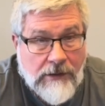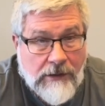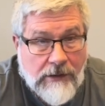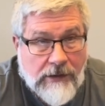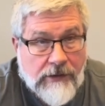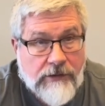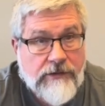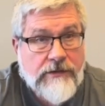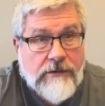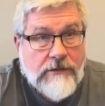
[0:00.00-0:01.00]

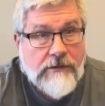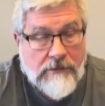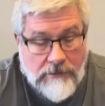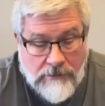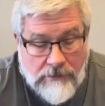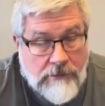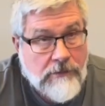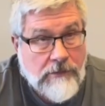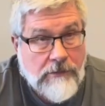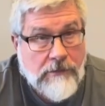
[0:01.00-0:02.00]
is
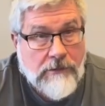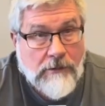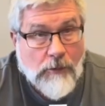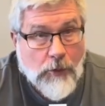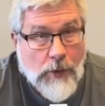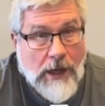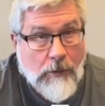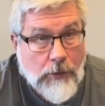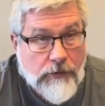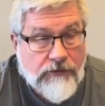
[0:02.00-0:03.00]
a morale
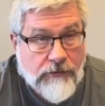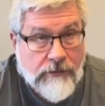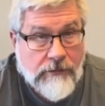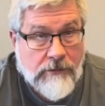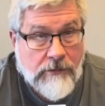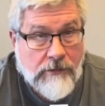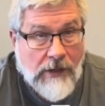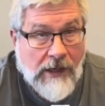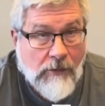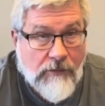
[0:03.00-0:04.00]
booster.
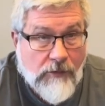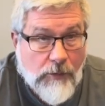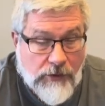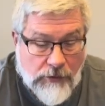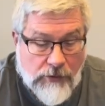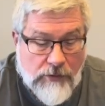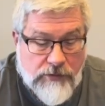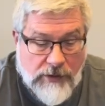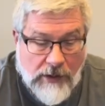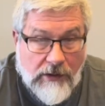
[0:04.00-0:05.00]
However, when you
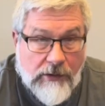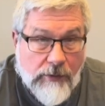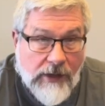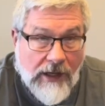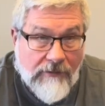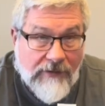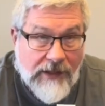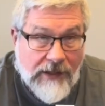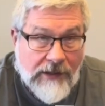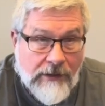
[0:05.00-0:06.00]
use a liquid
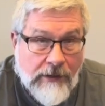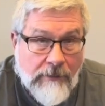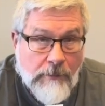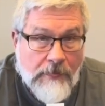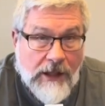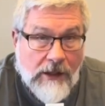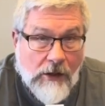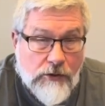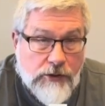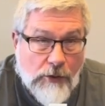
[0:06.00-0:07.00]
IV, it
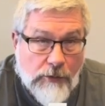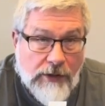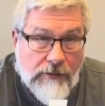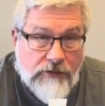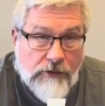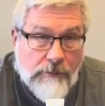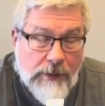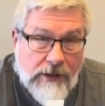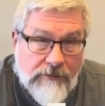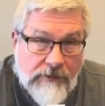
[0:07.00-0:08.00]
also gives you the
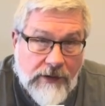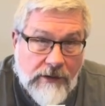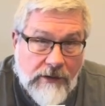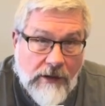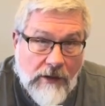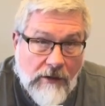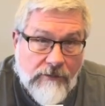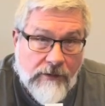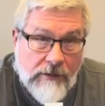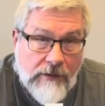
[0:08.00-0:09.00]
benefit of
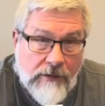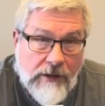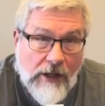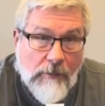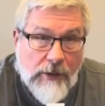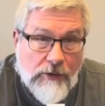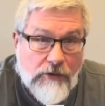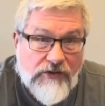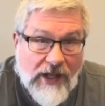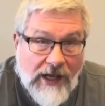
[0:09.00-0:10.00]
helping you
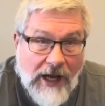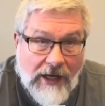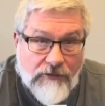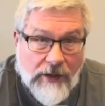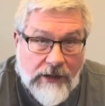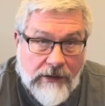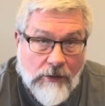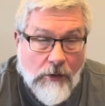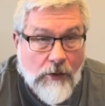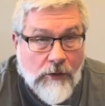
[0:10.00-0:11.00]
stay hydrated
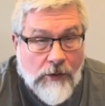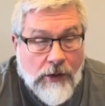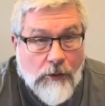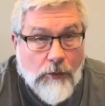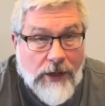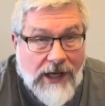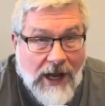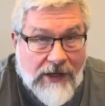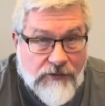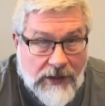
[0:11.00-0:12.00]
or
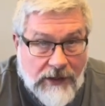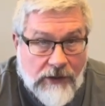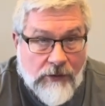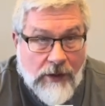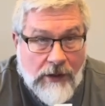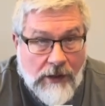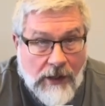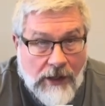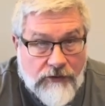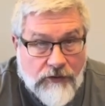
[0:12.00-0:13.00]
rehydrating you
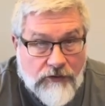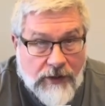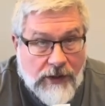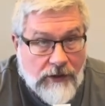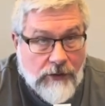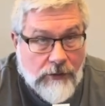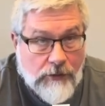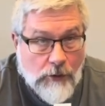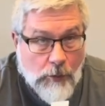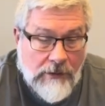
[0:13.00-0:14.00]
as you're drinking
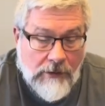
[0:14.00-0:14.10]
your water.